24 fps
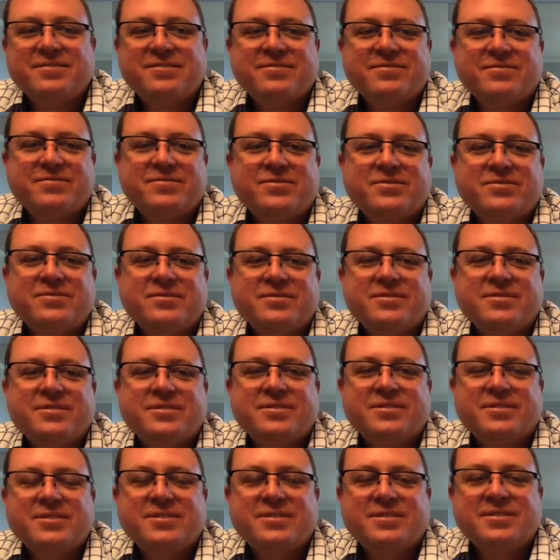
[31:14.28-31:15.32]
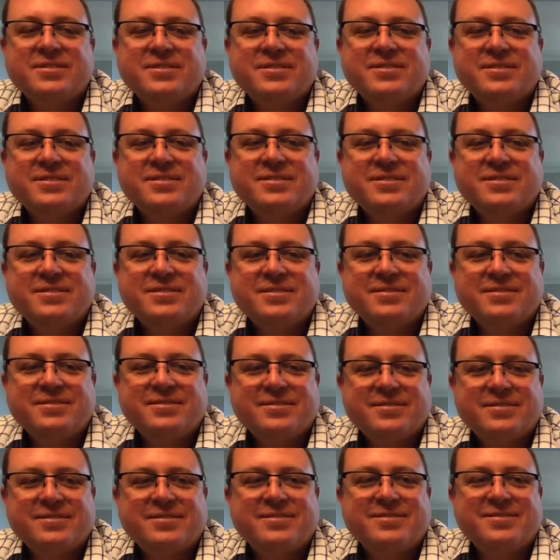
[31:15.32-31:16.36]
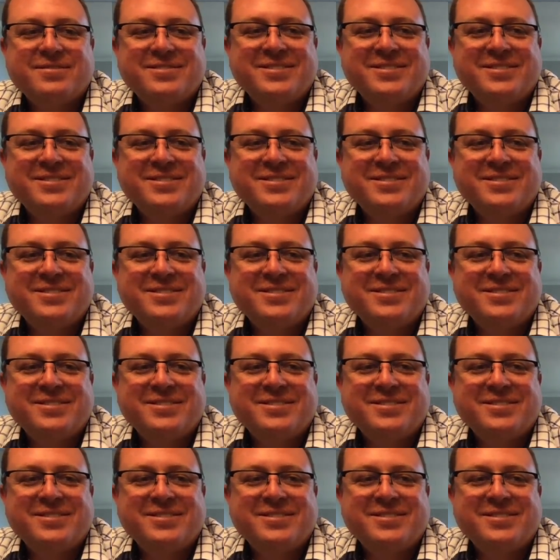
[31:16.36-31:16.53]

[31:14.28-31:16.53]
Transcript: This person isn't speaking.